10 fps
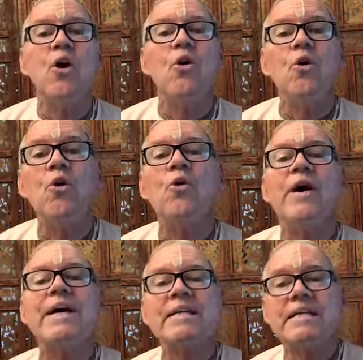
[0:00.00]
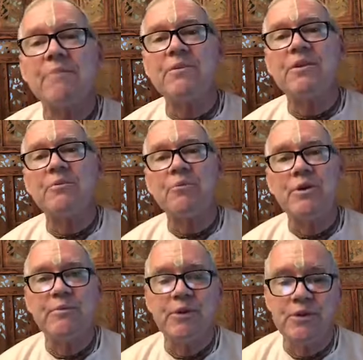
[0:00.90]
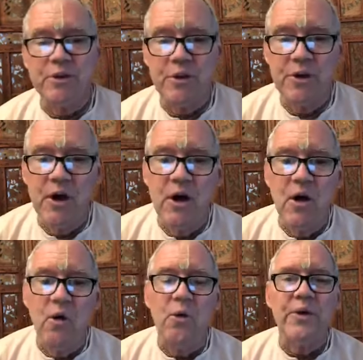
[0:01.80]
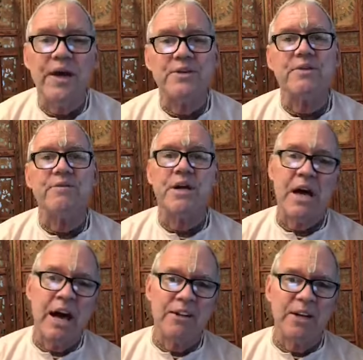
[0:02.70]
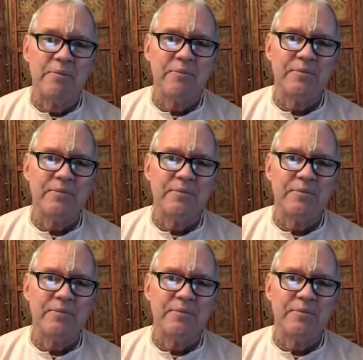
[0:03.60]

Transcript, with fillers: who accepted the premature old age of Yayati.